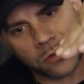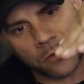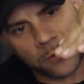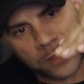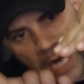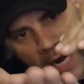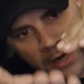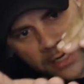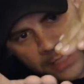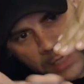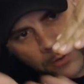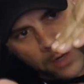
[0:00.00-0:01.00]
So if a tire
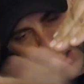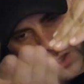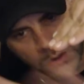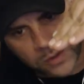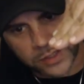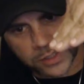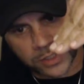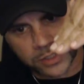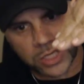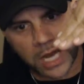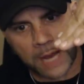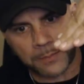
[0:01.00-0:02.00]
gets anywhere close, it's going to
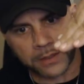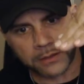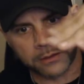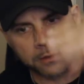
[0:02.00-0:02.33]
chop it.